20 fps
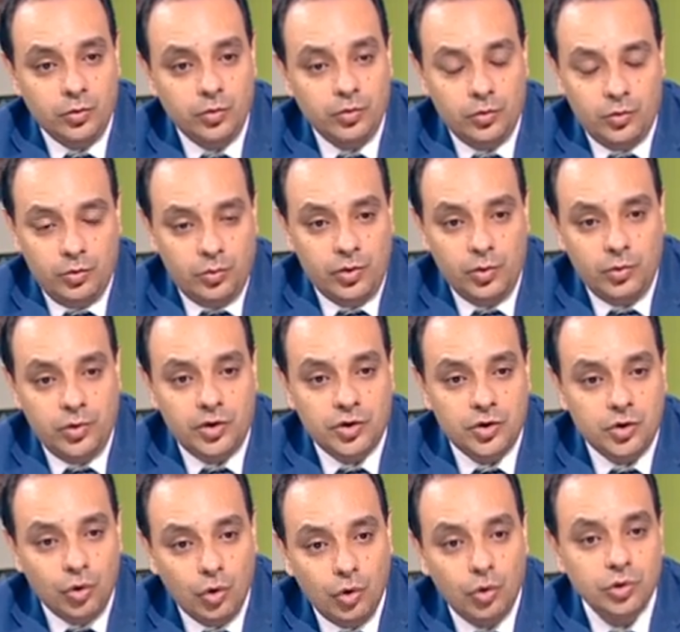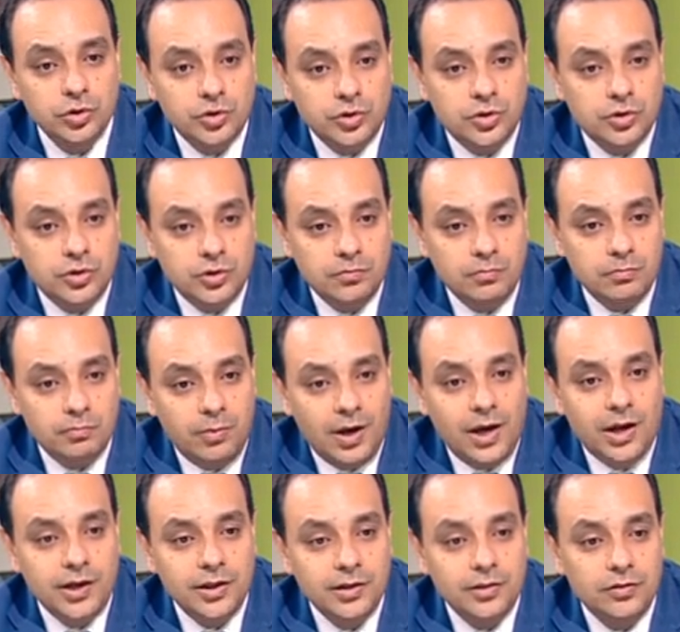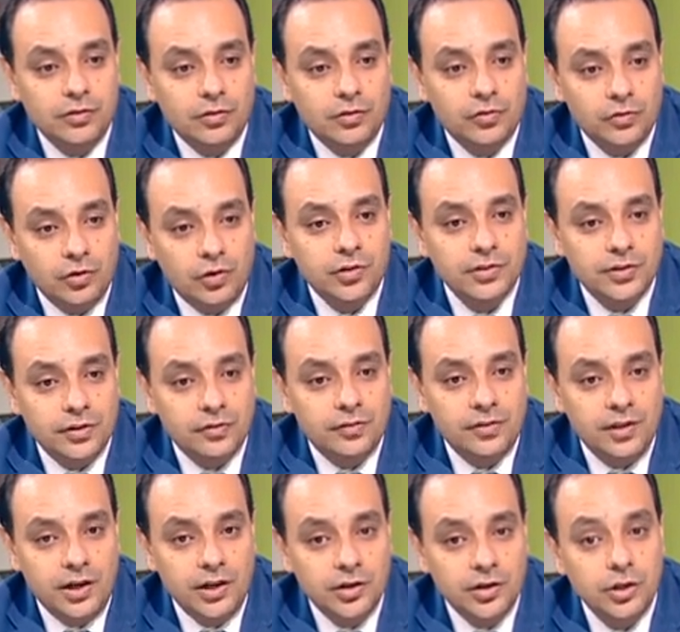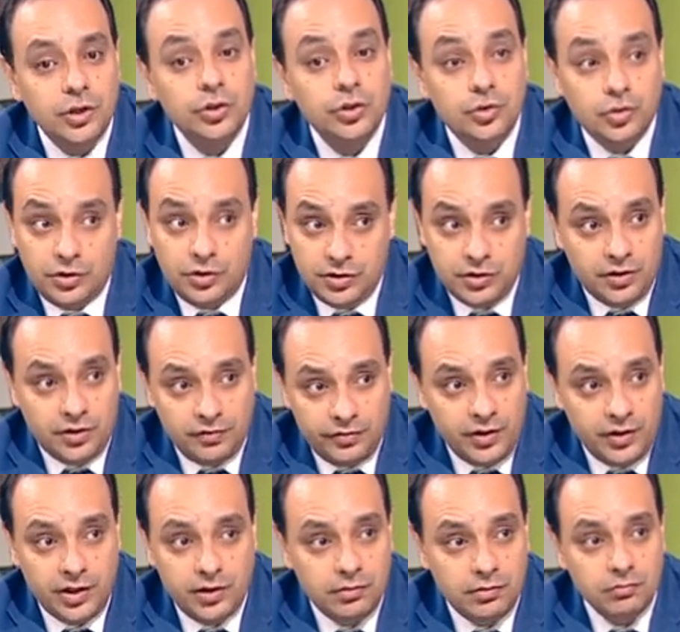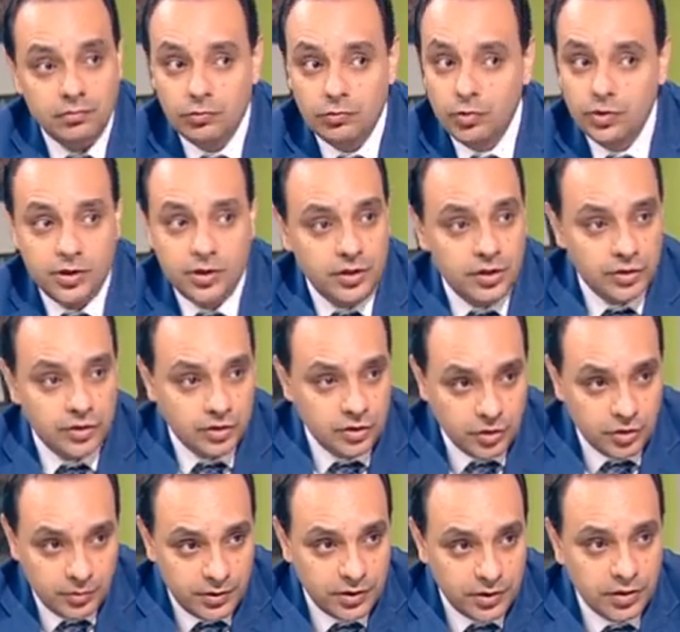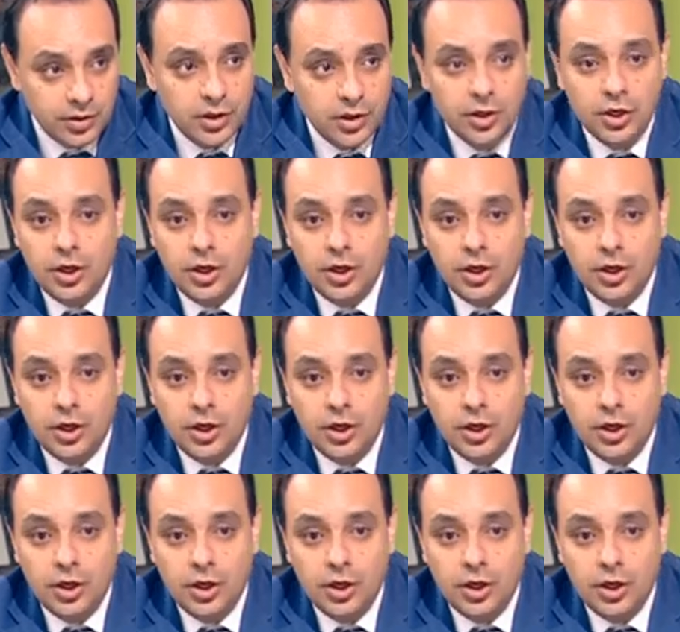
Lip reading: were called by the authorities there to intervene. We didn't do it.